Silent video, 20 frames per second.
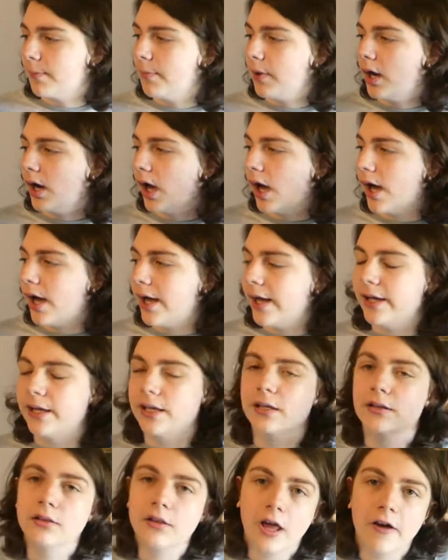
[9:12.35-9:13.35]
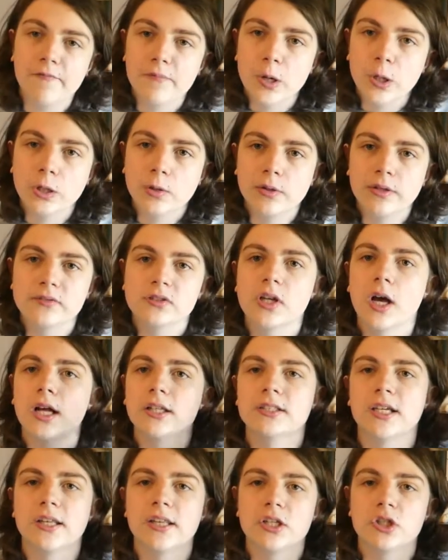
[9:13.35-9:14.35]
But I love Mary Queen of
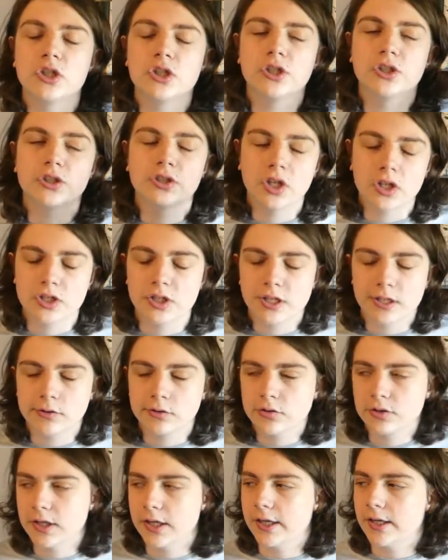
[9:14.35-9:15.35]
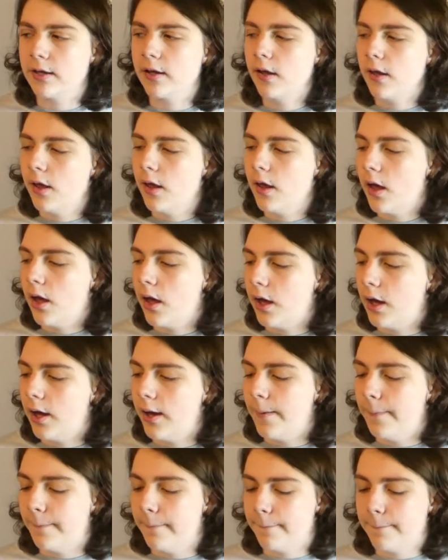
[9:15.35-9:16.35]
Scots. I think she's such an interesting
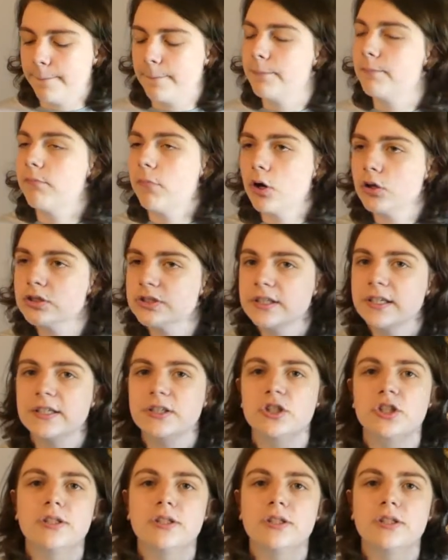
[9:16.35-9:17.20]
person.